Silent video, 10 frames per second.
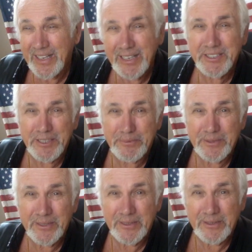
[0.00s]

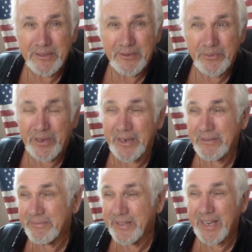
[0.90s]
Egypt.
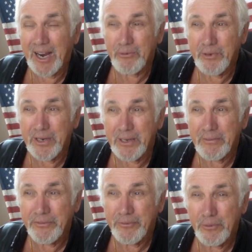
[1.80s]
When they got rid
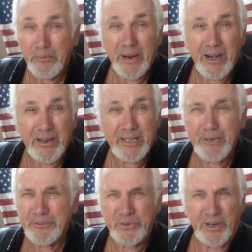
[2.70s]
of Mubarak,
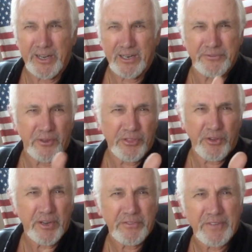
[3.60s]
he was only there for
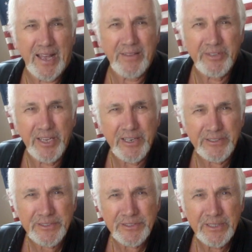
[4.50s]
35
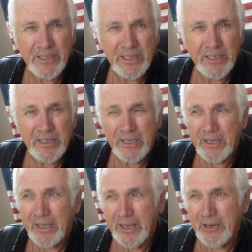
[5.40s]
years.
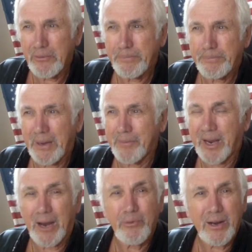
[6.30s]
And
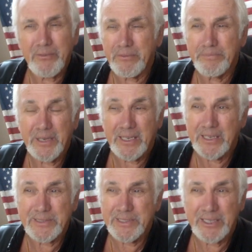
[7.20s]
Obama got rid of him
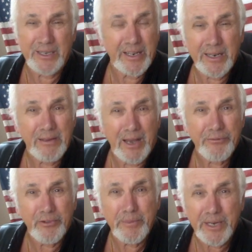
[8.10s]
because, you know, he didn't
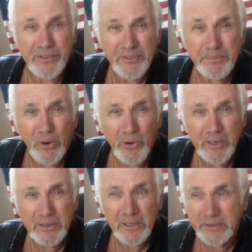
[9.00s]
offer him any
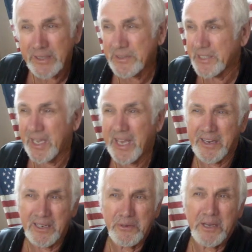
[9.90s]
support, didn't say, hey,
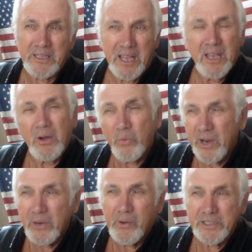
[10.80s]
you know what, we
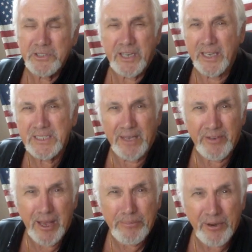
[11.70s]
don't want you guys to have
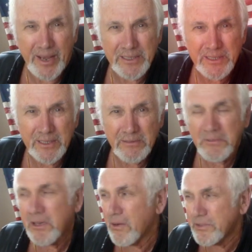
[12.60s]
an uprising.
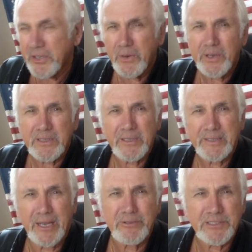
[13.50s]
Go to it.
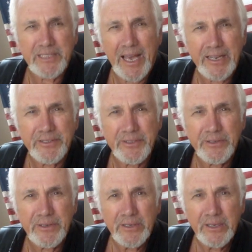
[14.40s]
That was his
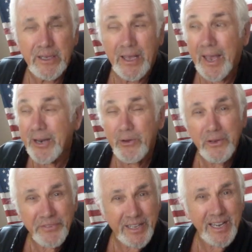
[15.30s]
attitude. And who
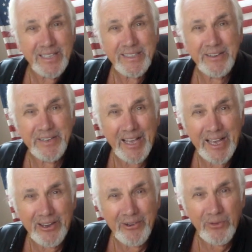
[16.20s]
have they got there
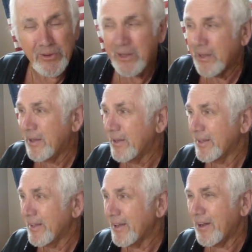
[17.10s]
now?
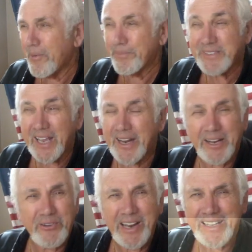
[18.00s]
Oh, they got
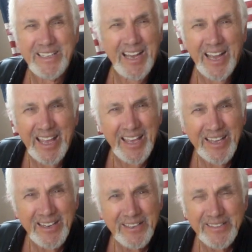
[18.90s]
a great
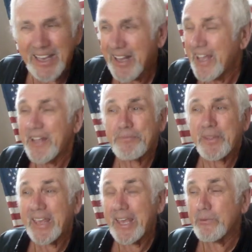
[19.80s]
guy. Yeah,
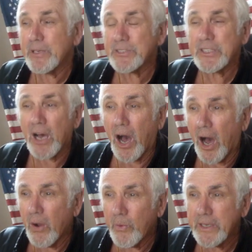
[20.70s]
he was
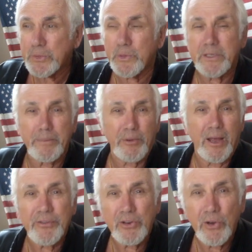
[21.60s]
always with the
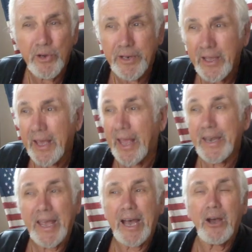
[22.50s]
Brotherhood,
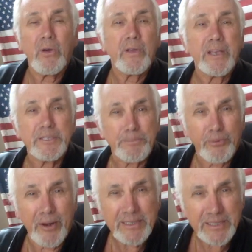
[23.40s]
and now he's
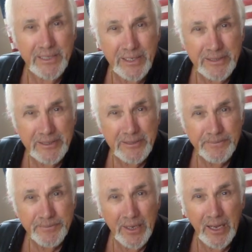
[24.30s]
president.
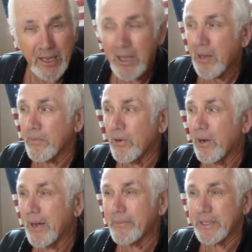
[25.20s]
Huh?
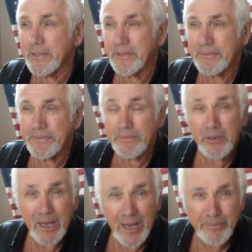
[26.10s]
Mohammed.
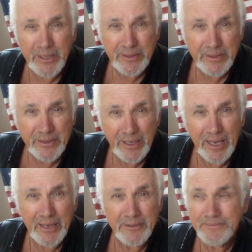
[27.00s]
Mohammed.
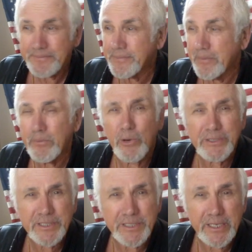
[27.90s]
Ah,
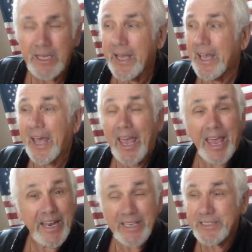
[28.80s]
Morsi.
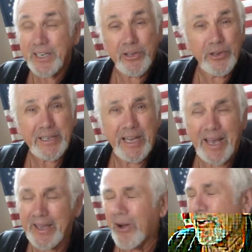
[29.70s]
And he's a good
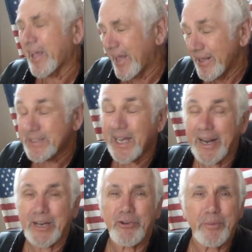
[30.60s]
guy. Okay, he's
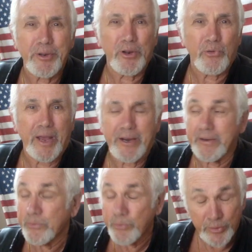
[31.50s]
got a criminal
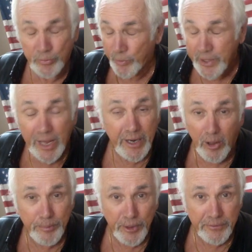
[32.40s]
record. We're not
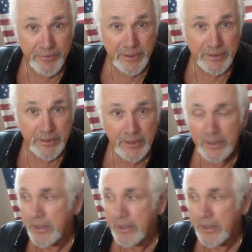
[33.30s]
all perfect.